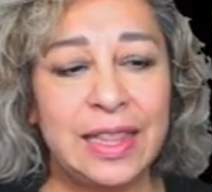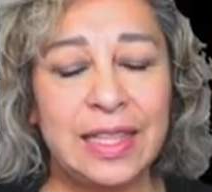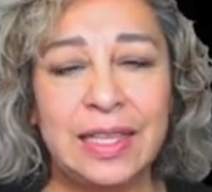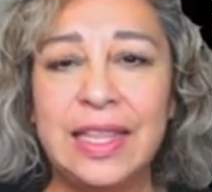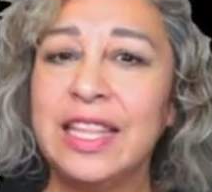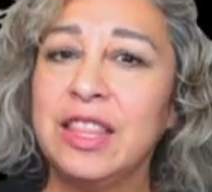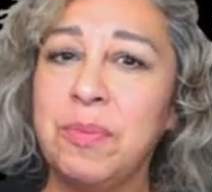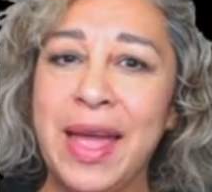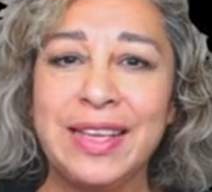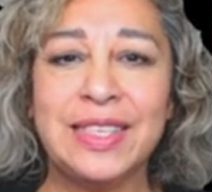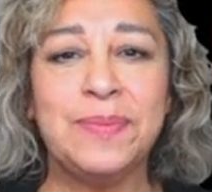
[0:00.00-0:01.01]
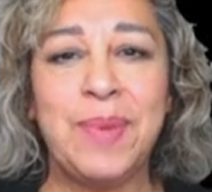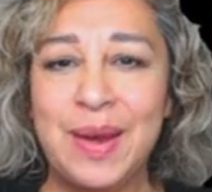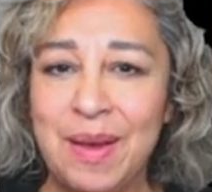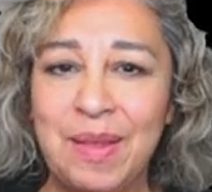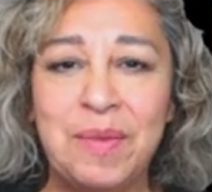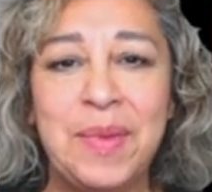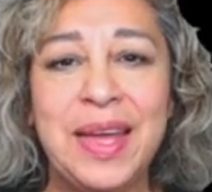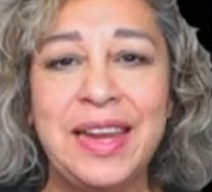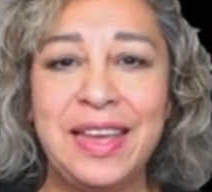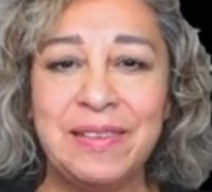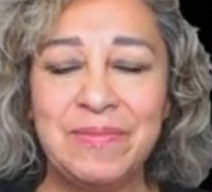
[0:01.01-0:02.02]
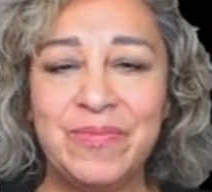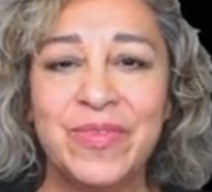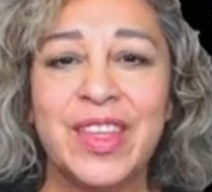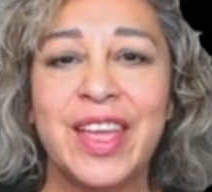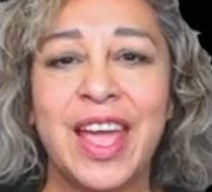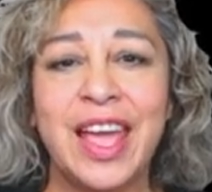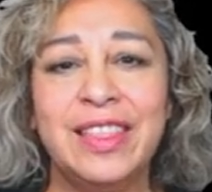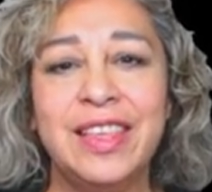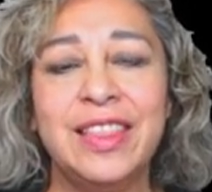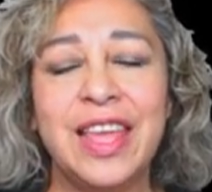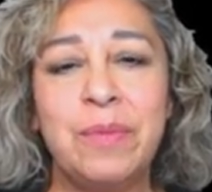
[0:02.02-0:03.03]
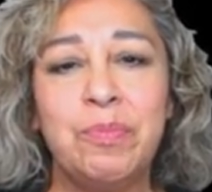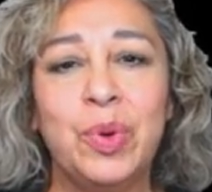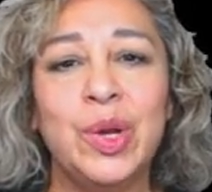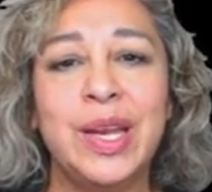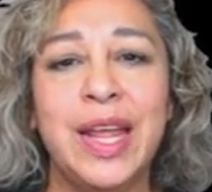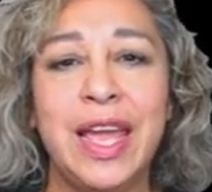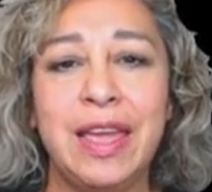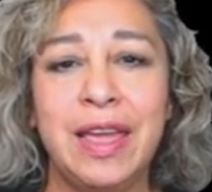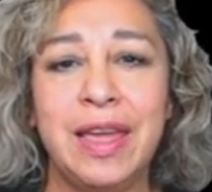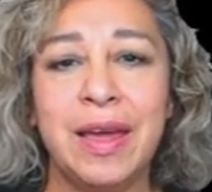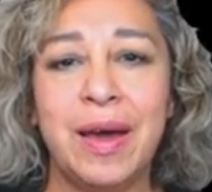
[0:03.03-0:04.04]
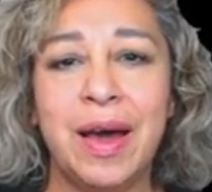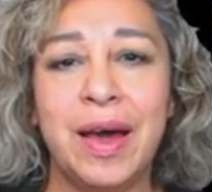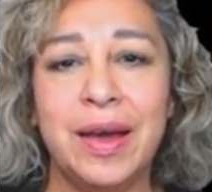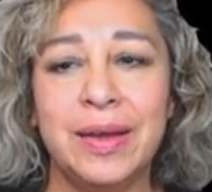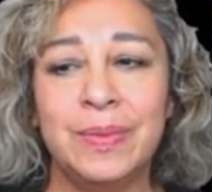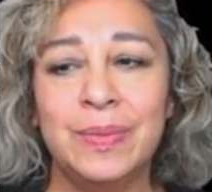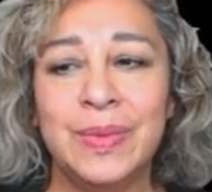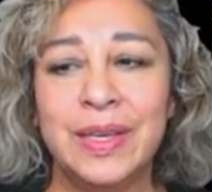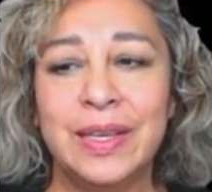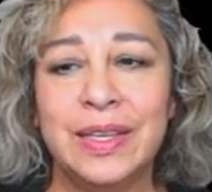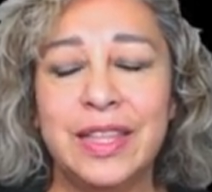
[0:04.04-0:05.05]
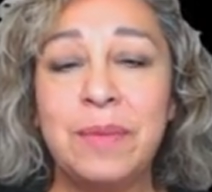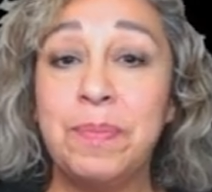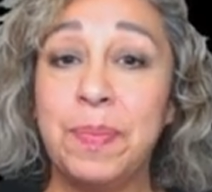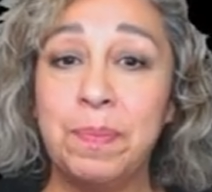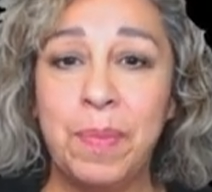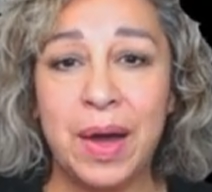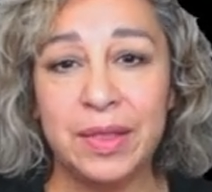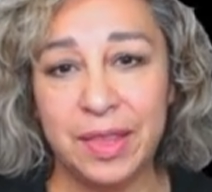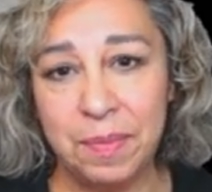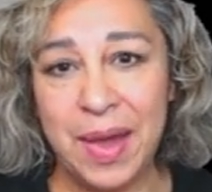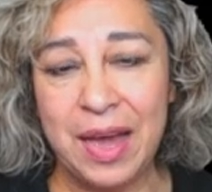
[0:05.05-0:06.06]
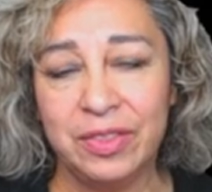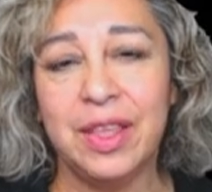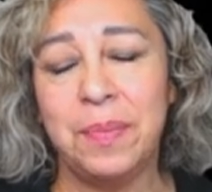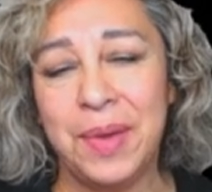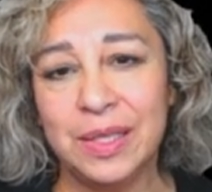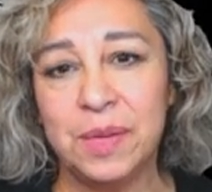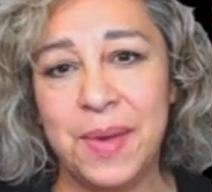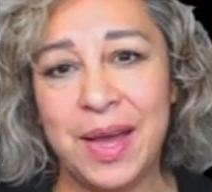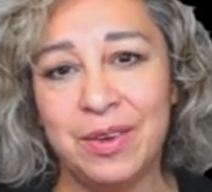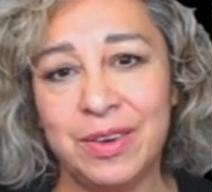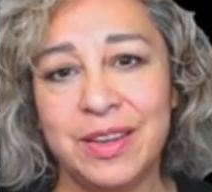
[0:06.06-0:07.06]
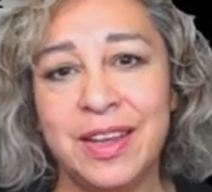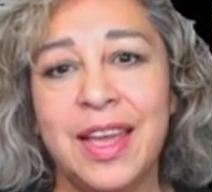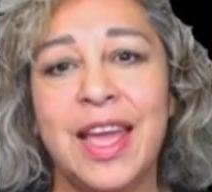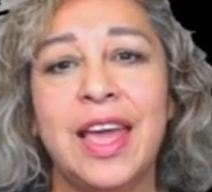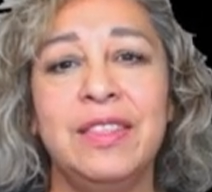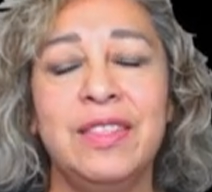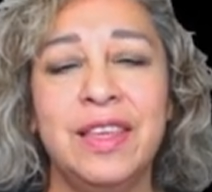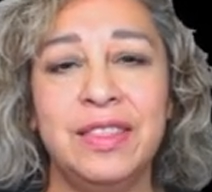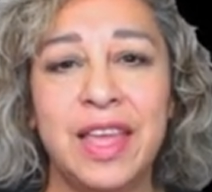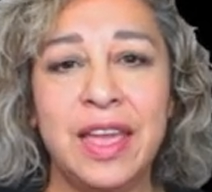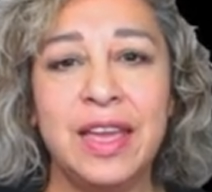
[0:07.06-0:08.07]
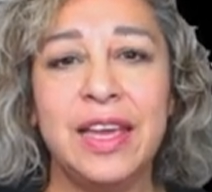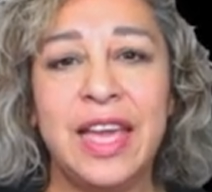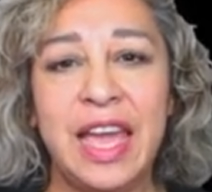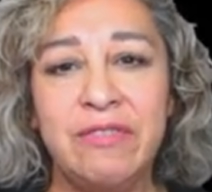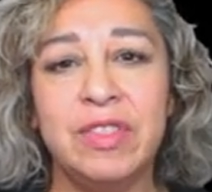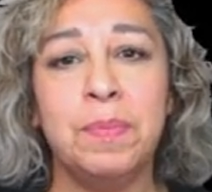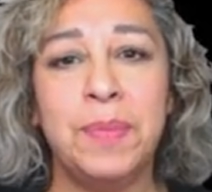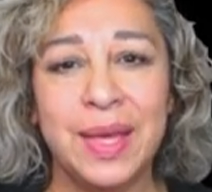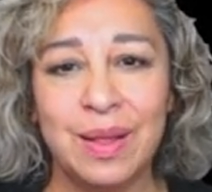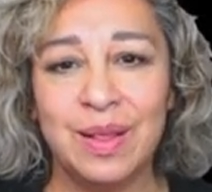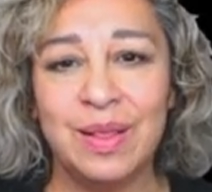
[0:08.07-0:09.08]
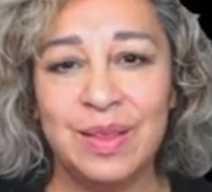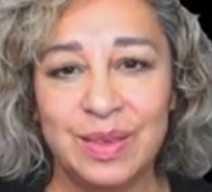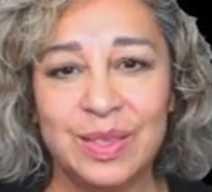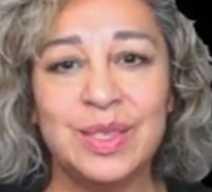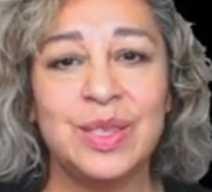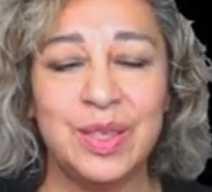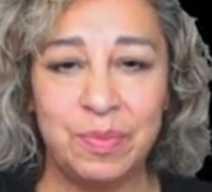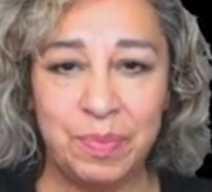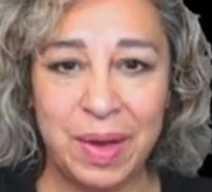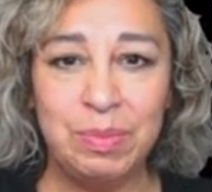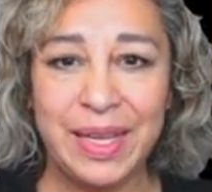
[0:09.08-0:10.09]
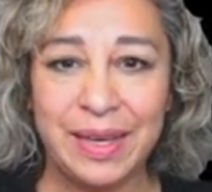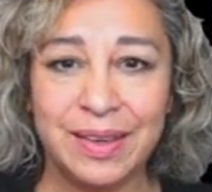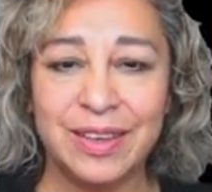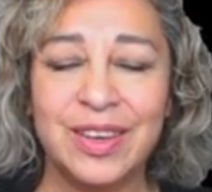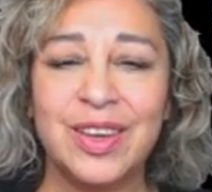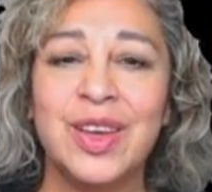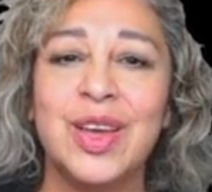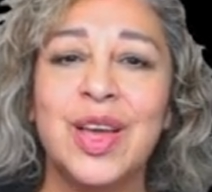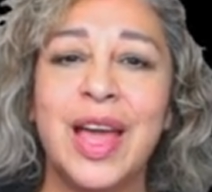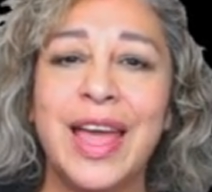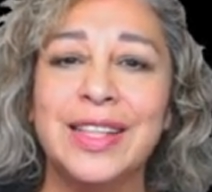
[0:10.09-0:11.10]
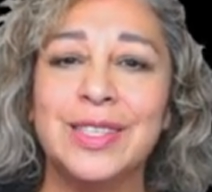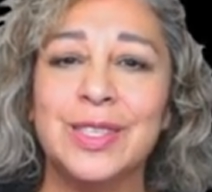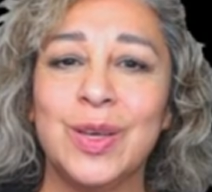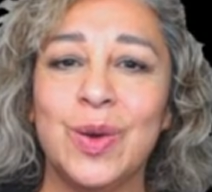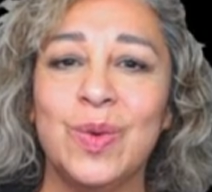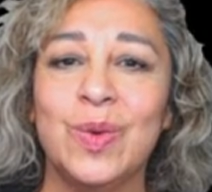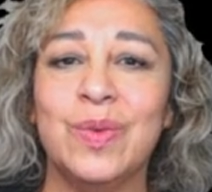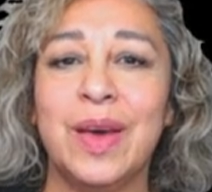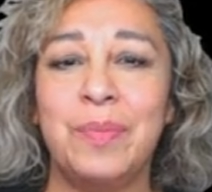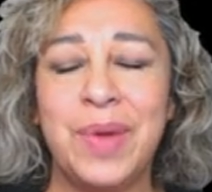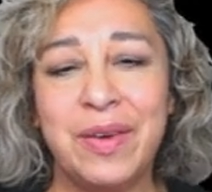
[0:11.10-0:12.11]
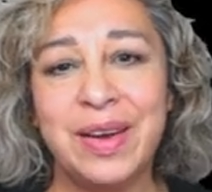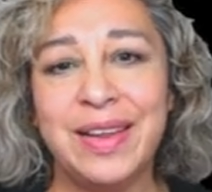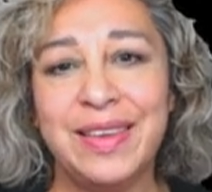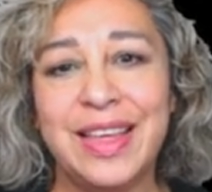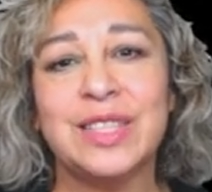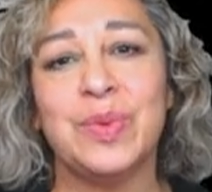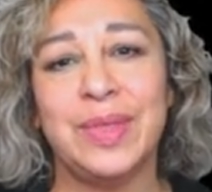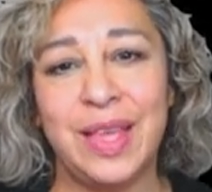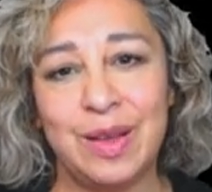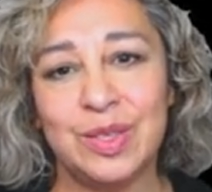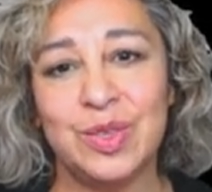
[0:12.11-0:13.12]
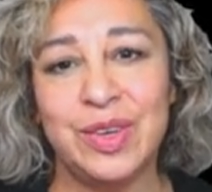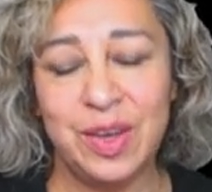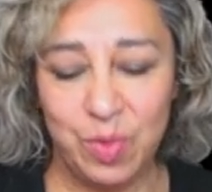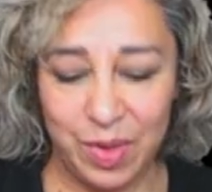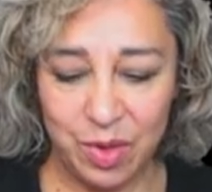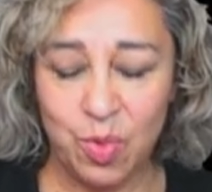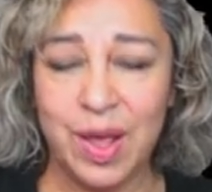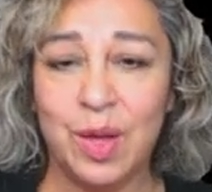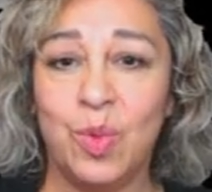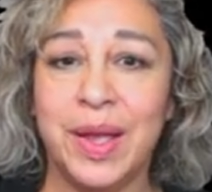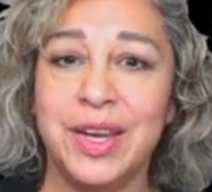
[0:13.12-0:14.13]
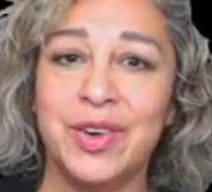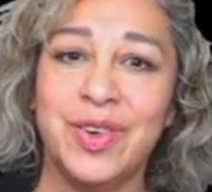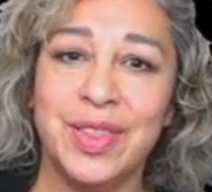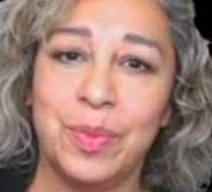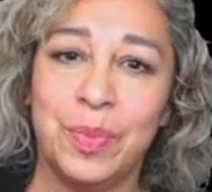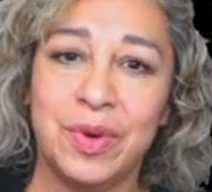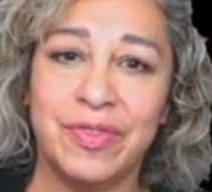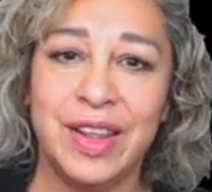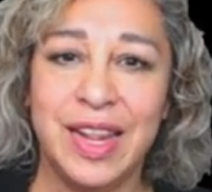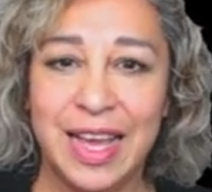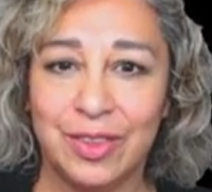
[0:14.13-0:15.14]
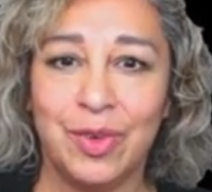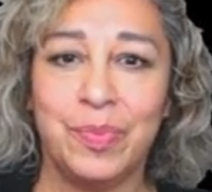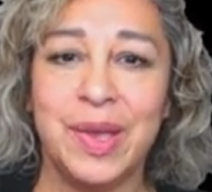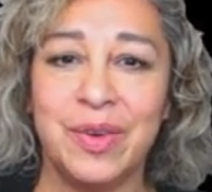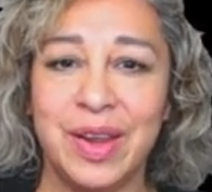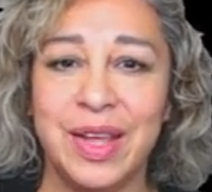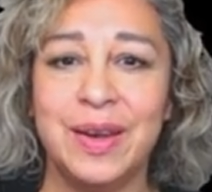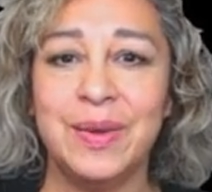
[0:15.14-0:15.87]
let the banks spend all the money, and then they put a they bought them out, they bailed them out, and then they gave the bill to the public. And so apparently that's what they also did with the railway during the Porfiriato period.